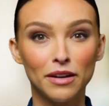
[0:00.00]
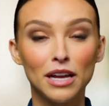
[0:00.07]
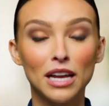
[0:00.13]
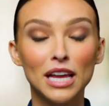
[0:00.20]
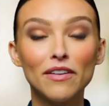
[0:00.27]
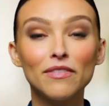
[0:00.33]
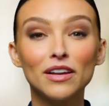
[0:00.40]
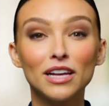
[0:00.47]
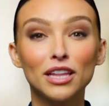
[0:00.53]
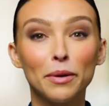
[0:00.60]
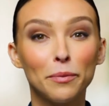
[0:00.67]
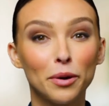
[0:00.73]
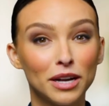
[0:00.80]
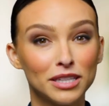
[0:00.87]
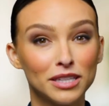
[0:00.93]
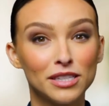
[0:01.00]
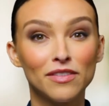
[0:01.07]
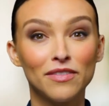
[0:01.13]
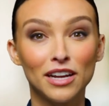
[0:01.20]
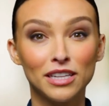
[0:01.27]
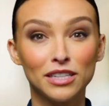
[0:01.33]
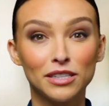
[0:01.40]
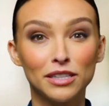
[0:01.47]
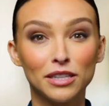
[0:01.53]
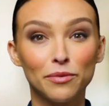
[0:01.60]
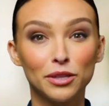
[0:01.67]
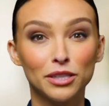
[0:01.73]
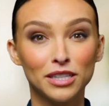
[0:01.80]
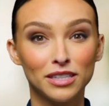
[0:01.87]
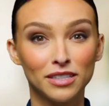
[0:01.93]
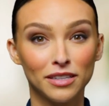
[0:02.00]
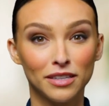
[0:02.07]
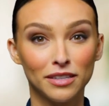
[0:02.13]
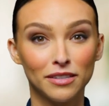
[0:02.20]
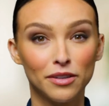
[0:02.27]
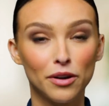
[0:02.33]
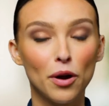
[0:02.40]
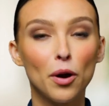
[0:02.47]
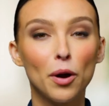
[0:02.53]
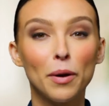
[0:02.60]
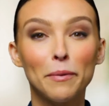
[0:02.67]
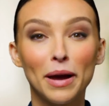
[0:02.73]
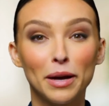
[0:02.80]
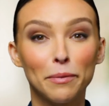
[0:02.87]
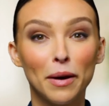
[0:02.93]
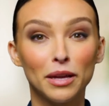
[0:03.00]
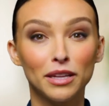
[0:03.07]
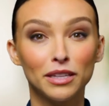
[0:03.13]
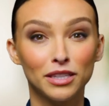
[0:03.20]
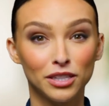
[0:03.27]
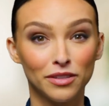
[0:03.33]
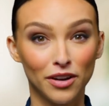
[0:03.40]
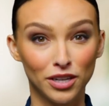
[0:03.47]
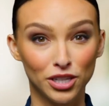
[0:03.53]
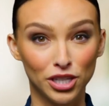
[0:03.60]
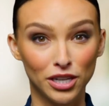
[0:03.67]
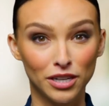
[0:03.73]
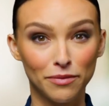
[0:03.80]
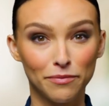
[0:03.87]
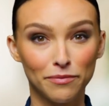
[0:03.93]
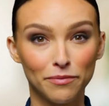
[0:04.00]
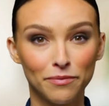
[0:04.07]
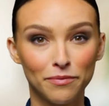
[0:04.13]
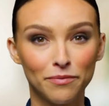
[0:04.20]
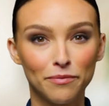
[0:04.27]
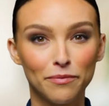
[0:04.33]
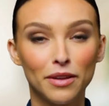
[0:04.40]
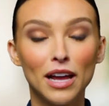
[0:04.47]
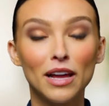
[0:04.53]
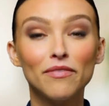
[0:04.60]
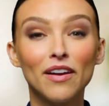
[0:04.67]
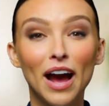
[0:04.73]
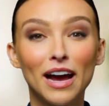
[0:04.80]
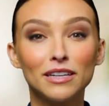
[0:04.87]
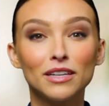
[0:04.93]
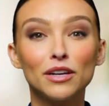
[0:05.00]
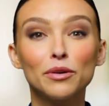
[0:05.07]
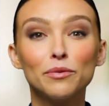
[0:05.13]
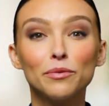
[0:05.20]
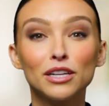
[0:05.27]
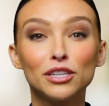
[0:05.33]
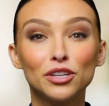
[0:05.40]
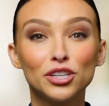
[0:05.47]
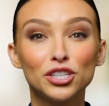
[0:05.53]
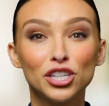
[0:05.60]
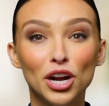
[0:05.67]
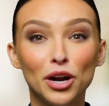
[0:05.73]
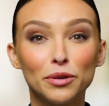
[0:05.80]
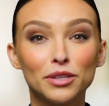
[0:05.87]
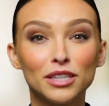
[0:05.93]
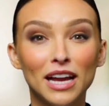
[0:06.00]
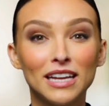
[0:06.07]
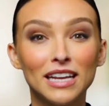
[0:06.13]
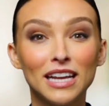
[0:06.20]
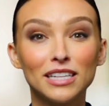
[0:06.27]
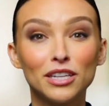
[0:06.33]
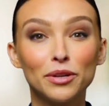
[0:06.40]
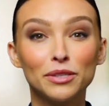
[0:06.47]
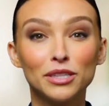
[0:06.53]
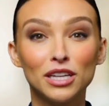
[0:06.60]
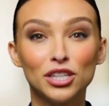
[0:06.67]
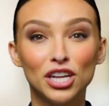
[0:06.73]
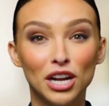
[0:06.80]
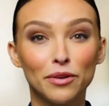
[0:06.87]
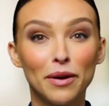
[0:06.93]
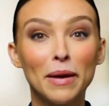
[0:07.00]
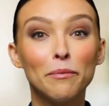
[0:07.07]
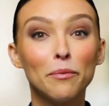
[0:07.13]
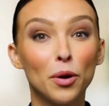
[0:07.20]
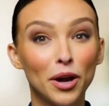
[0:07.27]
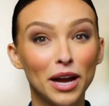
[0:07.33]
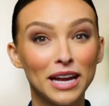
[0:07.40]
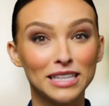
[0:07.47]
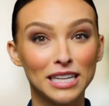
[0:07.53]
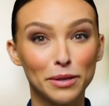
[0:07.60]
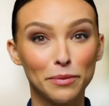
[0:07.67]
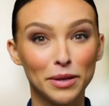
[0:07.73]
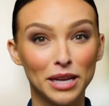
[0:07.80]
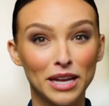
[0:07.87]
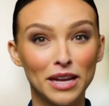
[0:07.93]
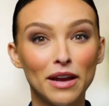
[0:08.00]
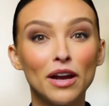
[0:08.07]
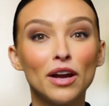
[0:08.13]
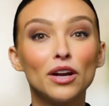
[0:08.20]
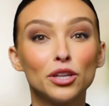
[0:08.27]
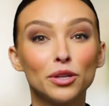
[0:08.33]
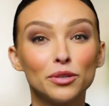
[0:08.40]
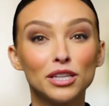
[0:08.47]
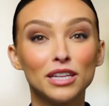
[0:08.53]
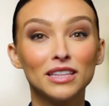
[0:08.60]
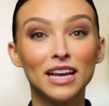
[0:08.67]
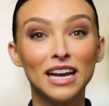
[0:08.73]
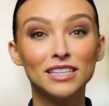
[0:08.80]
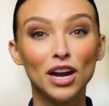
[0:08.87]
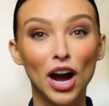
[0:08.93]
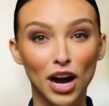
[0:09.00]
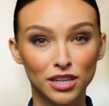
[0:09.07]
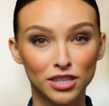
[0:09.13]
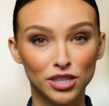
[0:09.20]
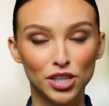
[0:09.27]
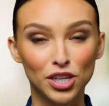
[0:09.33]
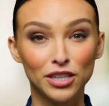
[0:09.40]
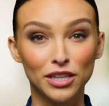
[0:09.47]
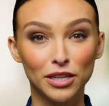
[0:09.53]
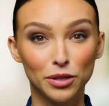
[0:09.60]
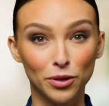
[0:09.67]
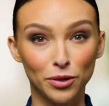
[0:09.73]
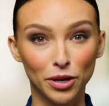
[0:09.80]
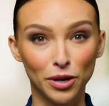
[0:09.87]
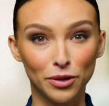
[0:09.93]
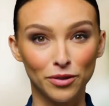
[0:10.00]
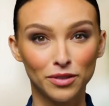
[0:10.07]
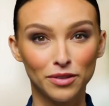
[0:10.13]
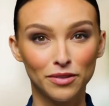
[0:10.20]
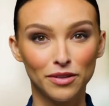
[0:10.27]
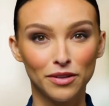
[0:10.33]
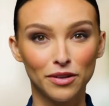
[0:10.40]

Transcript: even in the presence of insulin resistance or metabolic dysfunction. In fact, research shows that ketones can generate more ATP using less oxygen than glucose,